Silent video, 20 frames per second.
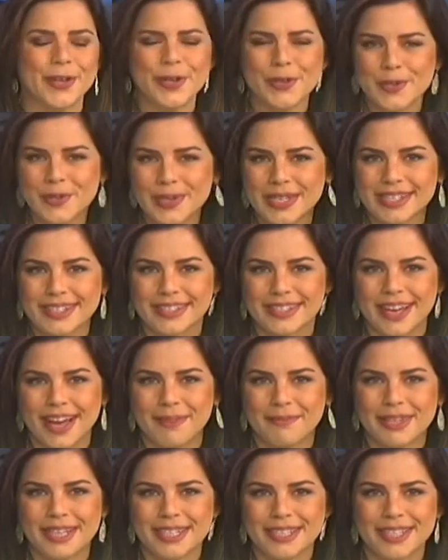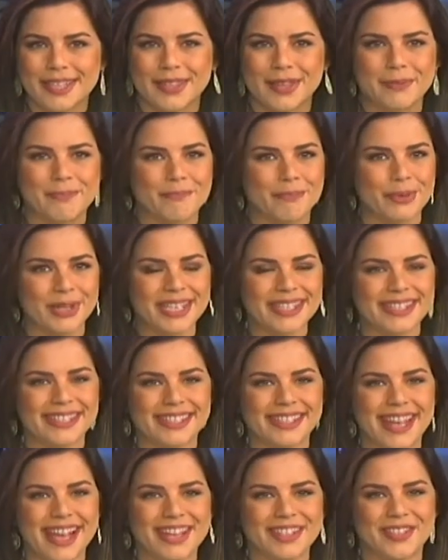Who is coming to the Britt
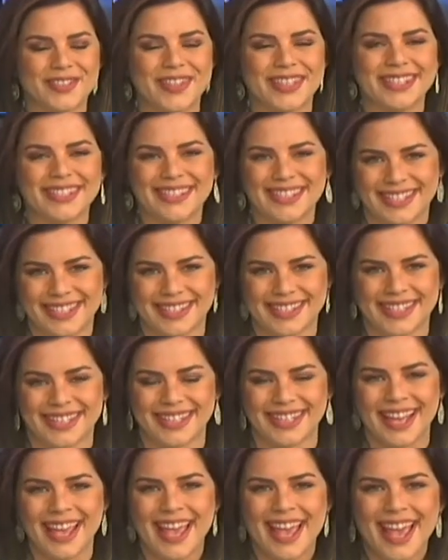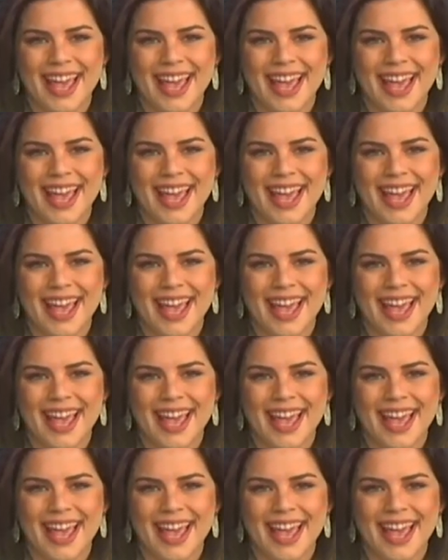stage this season?